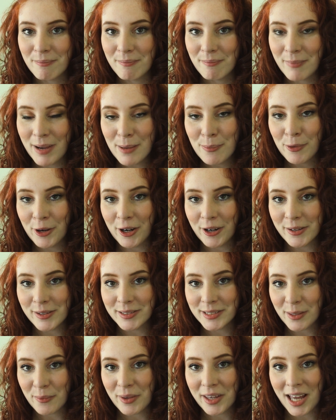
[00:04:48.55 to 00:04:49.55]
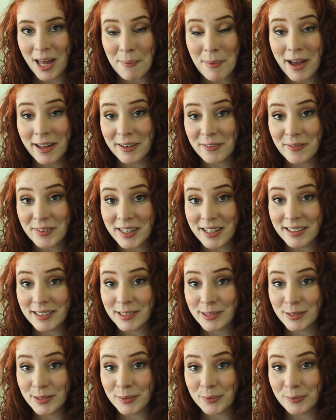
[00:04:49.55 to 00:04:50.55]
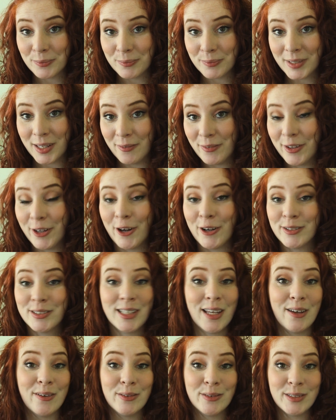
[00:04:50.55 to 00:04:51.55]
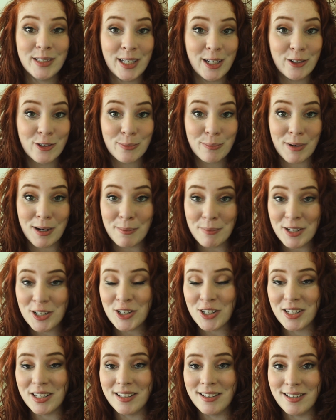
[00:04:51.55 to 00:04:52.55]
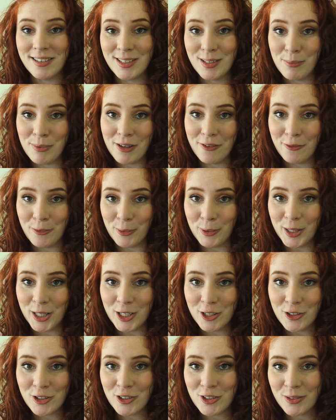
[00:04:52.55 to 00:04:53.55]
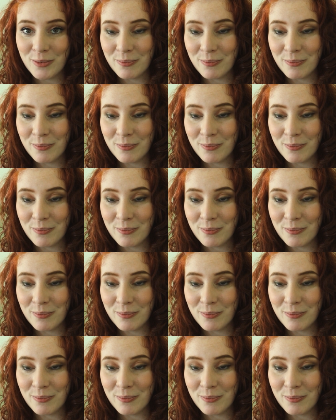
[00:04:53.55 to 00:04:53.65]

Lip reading: My prayer is that we come out of this giving ourselves each permission to be foolish.